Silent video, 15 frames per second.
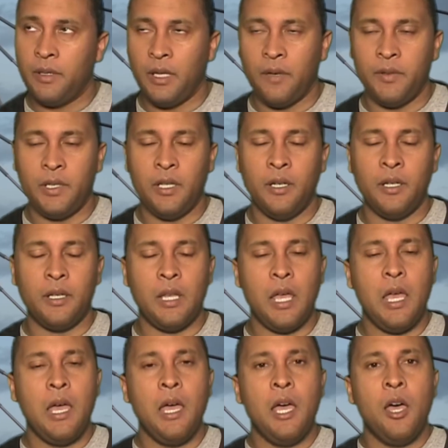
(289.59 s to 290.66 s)
thing ever done.
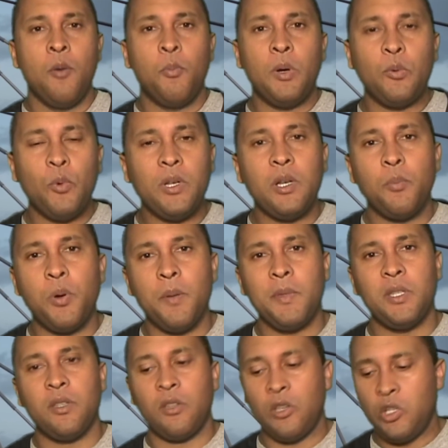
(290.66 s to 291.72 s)
But one of the
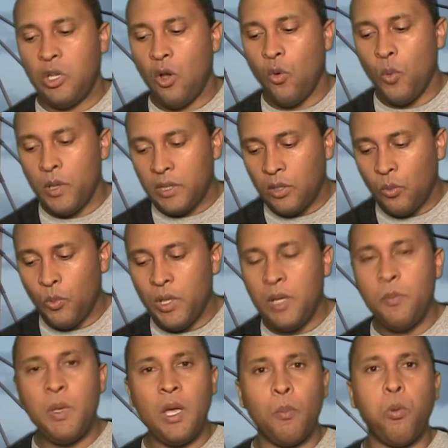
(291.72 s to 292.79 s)
premises of the show was to
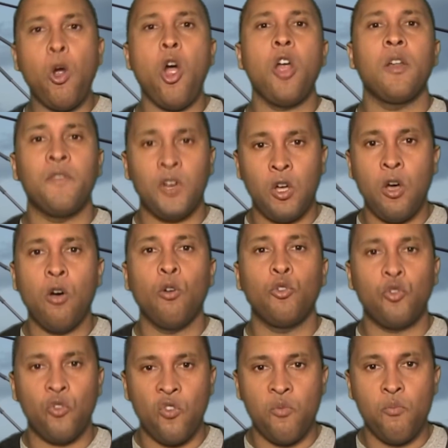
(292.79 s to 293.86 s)
really be a part of a
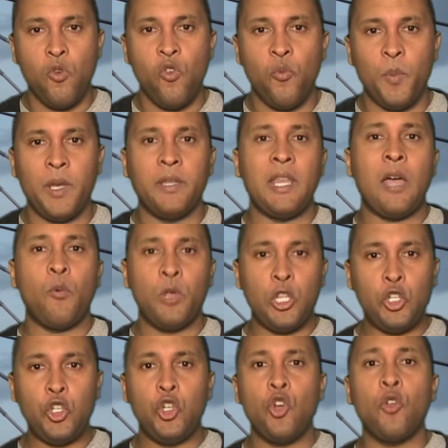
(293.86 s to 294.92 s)
cultural movement that will
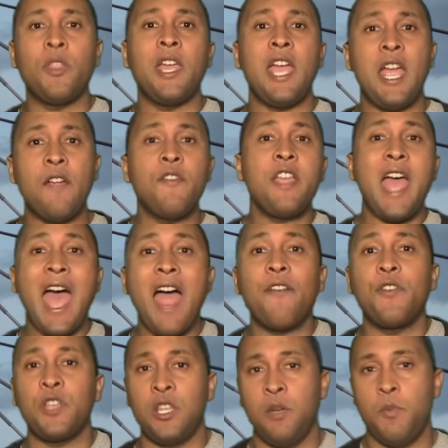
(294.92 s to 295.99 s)
ensure that every
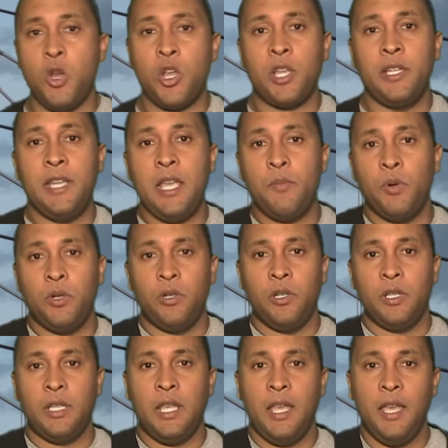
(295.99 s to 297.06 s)
African American
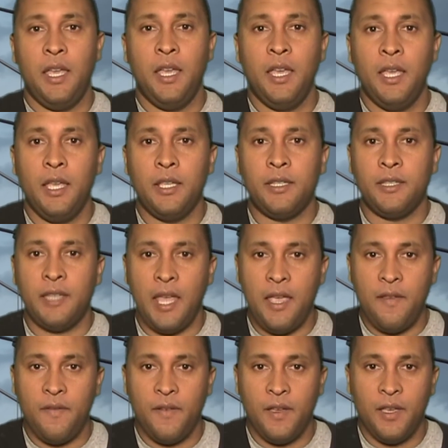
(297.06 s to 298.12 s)
neighborhood is
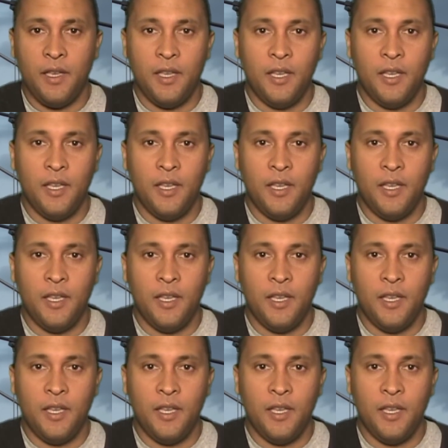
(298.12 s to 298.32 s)
safe,